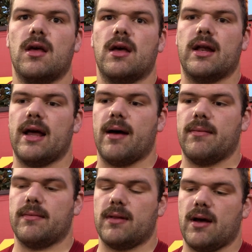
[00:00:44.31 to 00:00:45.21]
And yeah,
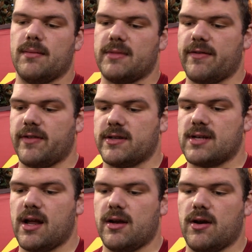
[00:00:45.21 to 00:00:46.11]
I'm definitely
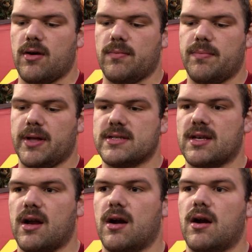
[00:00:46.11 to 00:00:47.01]
excited, you know, play
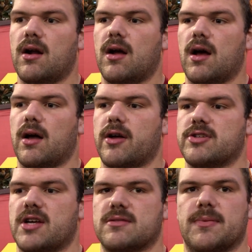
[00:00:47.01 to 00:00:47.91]
center. Coach
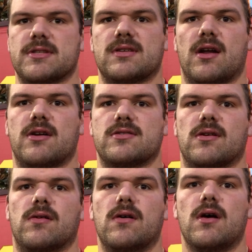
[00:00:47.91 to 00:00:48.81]
Henson played center,
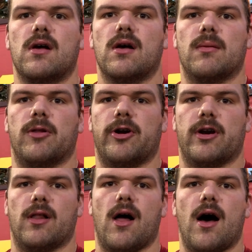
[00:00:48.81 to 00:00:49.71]
so I'm learning
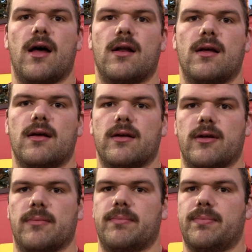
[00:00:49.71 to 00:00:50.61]
a lot. You
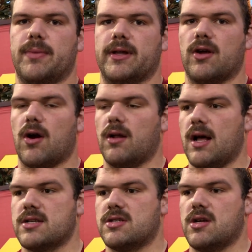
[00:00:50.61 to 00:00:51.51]
know, played guard
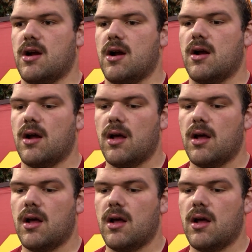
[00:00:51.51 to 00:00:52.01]
last year.